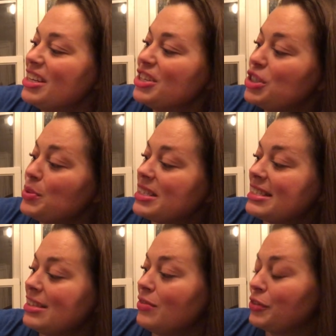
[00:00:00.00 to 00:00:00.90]
She was a
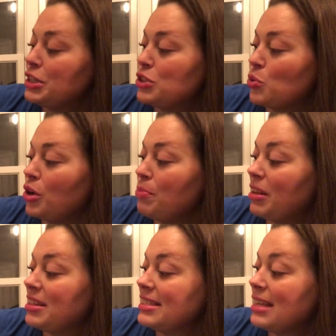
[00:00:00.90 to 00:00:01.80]
silvery sort,
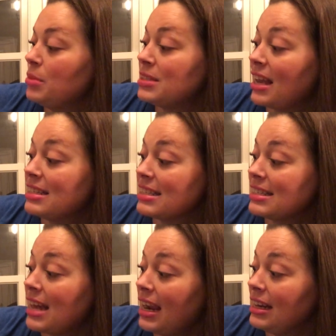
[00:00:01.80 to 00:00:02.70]
about the same size as
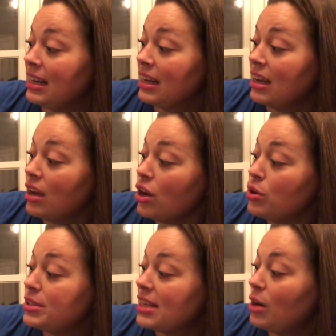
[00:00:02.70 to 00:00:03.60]
Tiny,
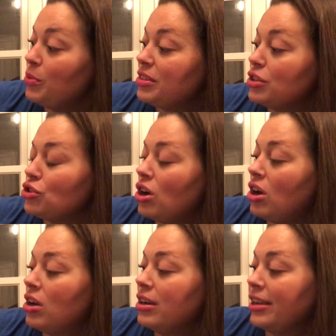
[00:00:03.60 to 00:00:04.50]
who said with a
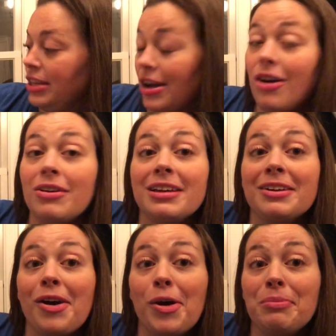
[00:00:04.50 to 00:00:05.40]
drawl, "Y'all
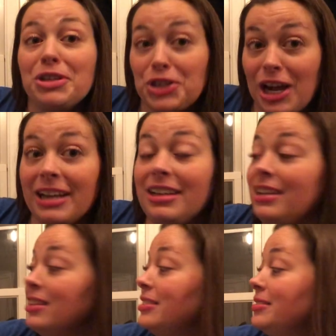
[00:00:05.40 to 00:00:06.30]
can call me Shiny."